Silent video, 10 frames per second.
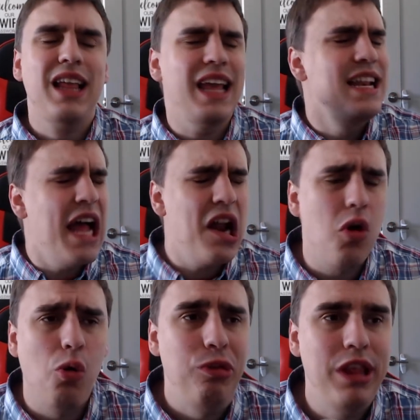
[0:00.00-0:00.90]
And not
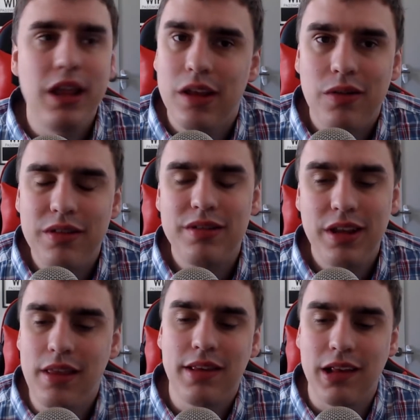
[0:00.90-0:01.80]
only was
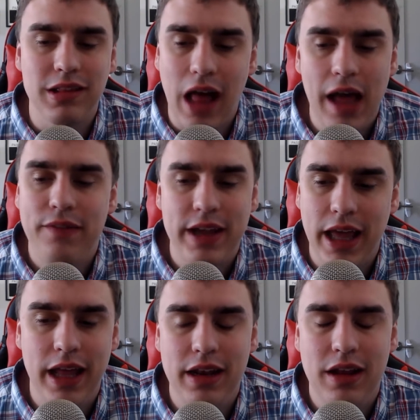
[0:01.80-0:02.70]
Jesus alive
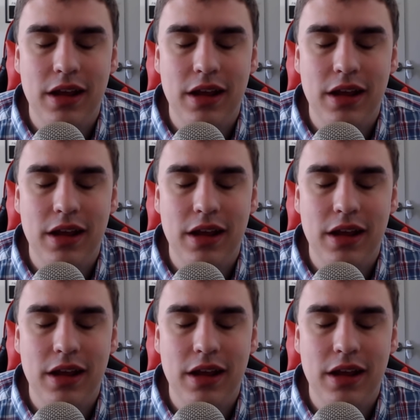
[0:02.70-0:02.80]
again,